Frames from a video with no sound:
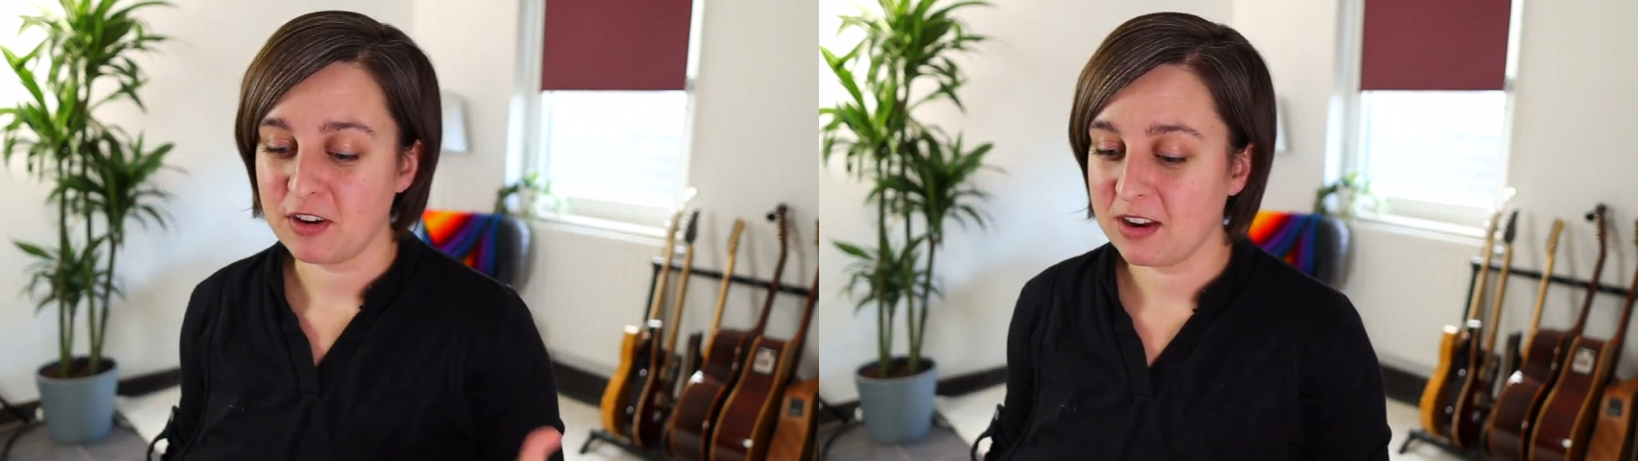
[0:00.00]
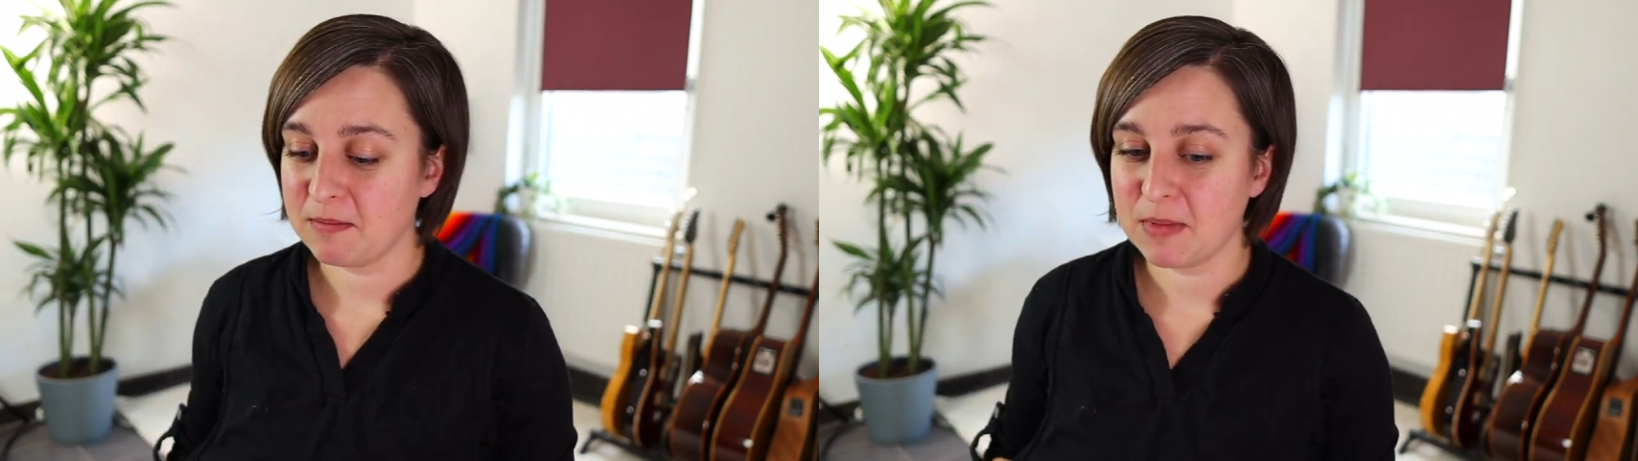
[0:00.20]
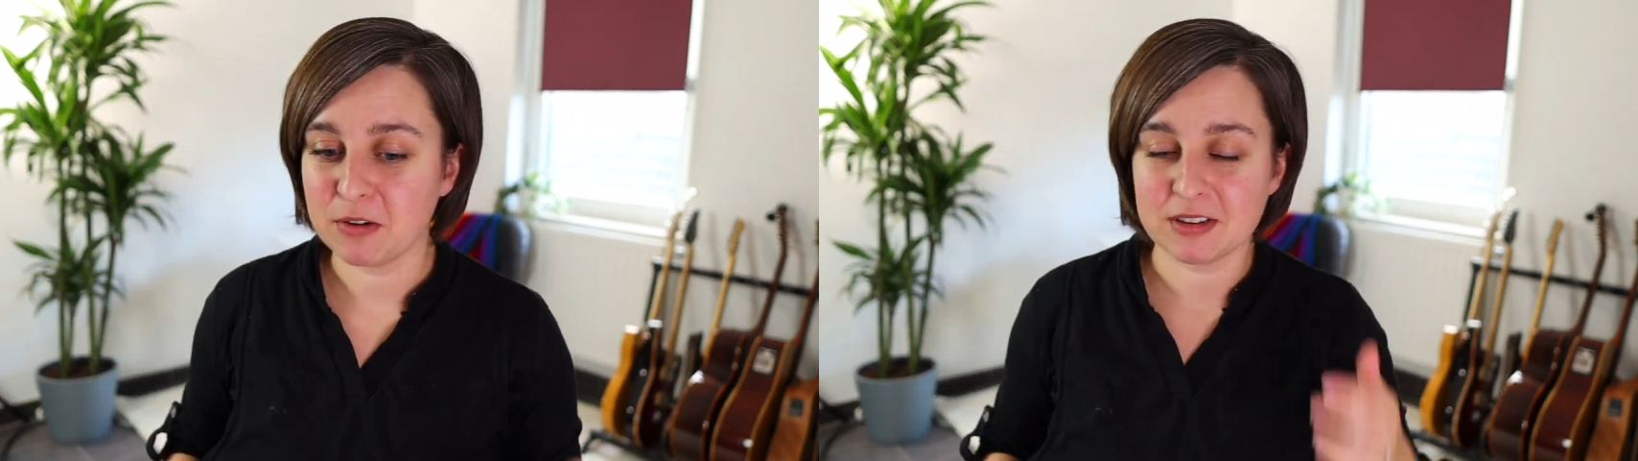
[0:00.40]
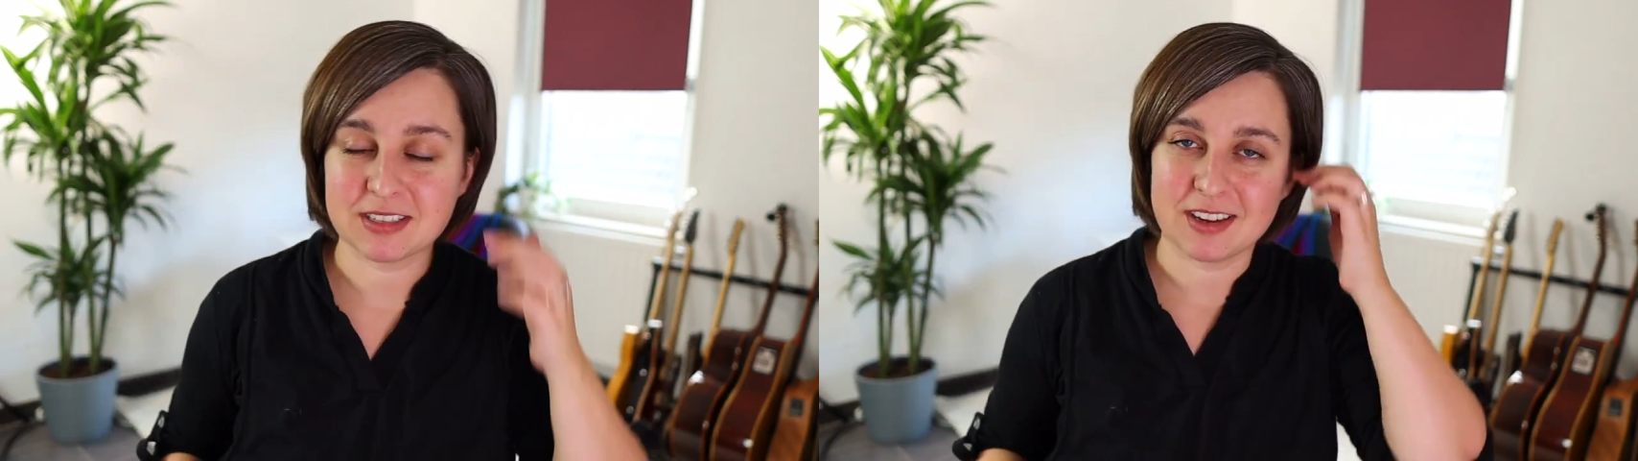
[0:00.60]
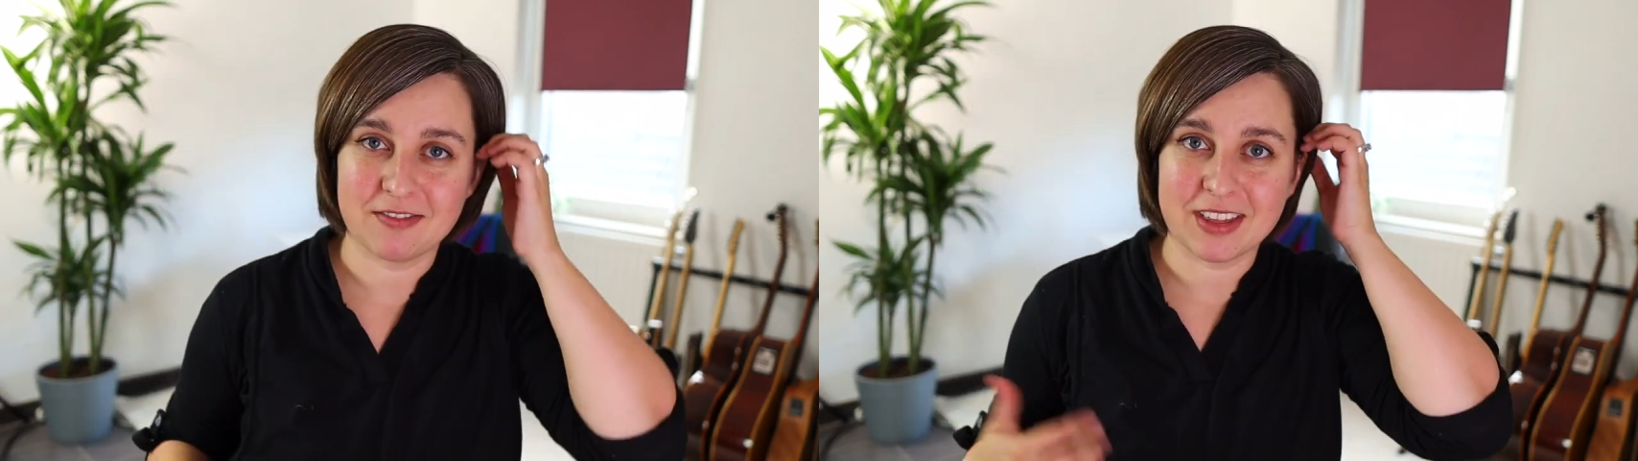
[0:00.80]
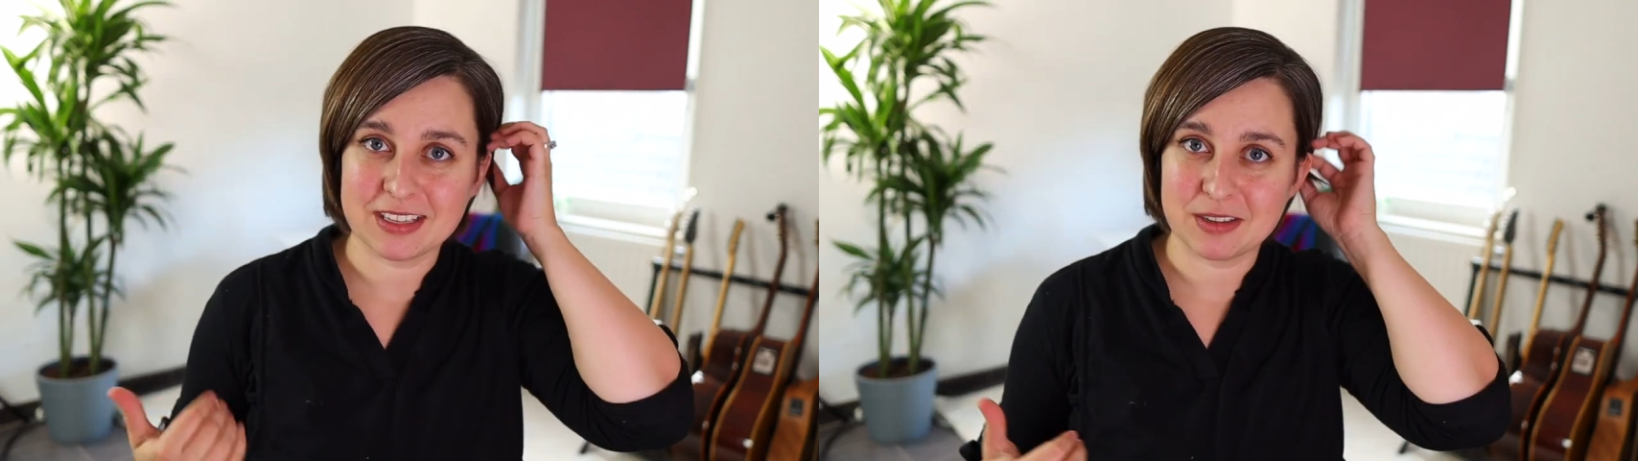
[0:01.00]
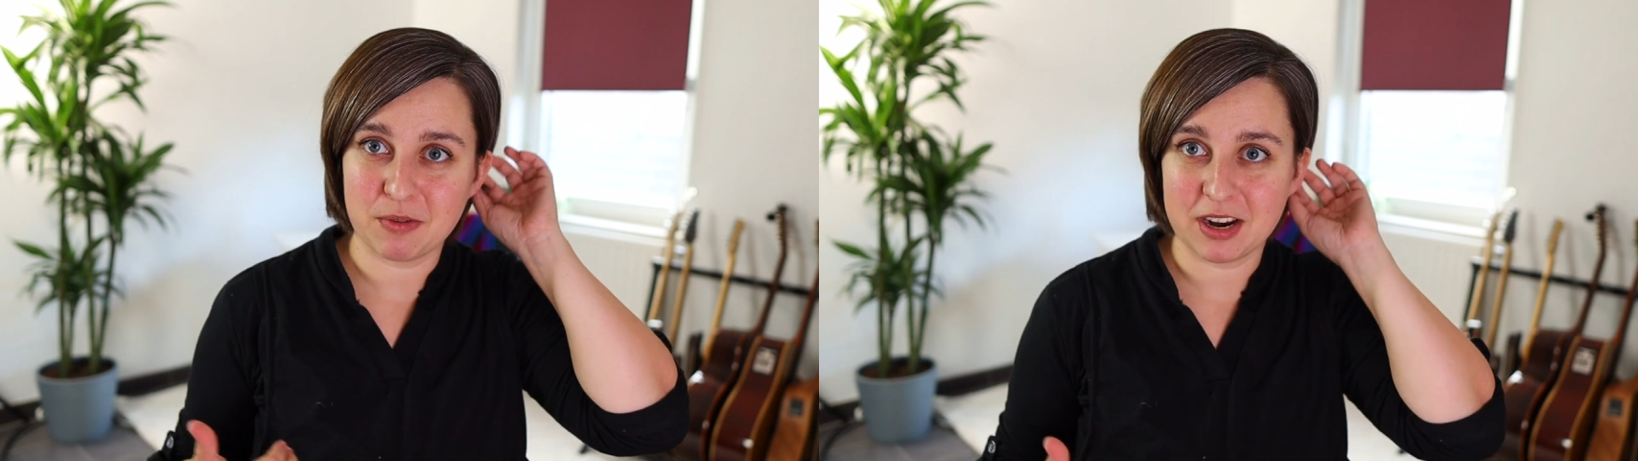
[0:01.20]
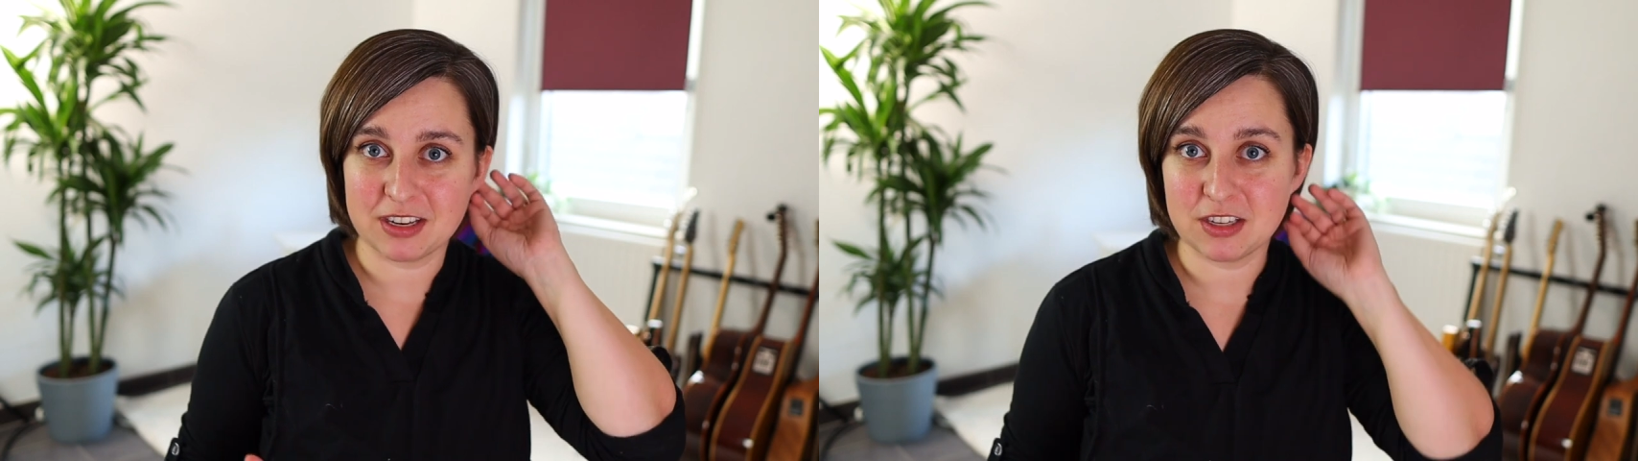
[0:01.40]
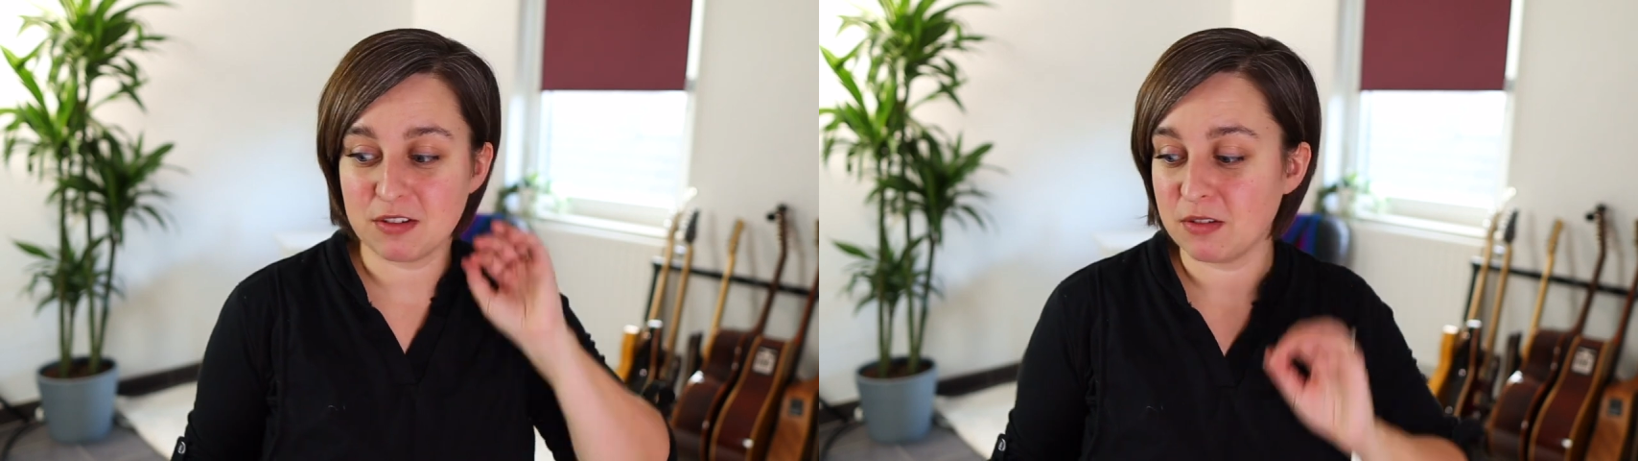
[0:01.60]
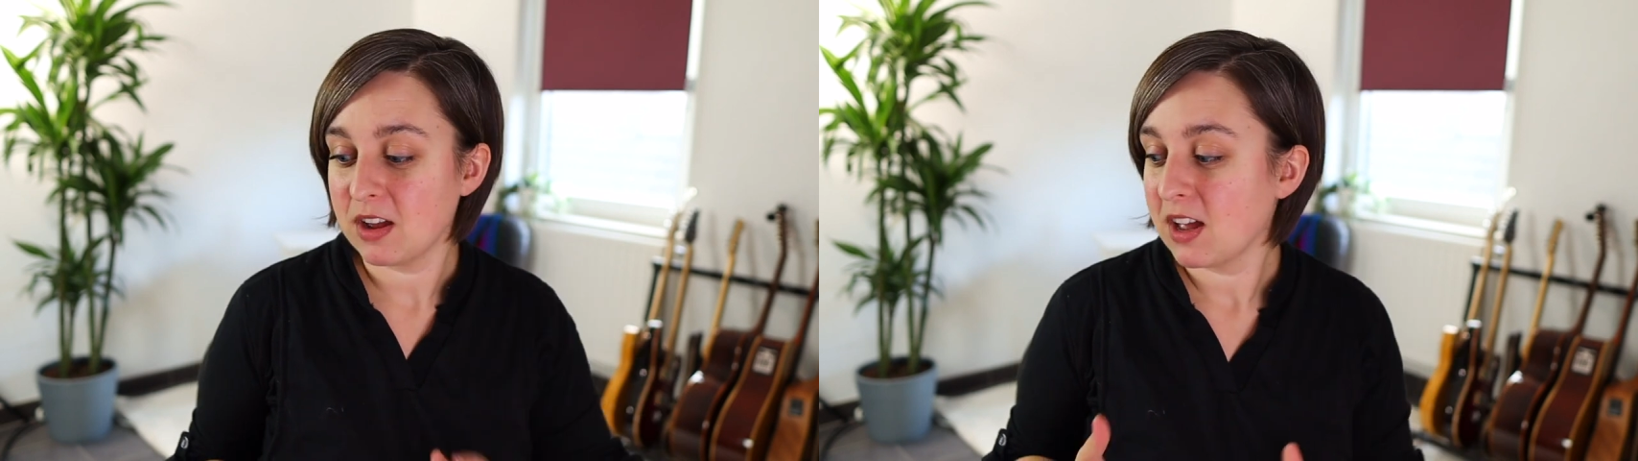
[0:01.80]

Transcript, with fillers: need milk and stuff, that's the one I do.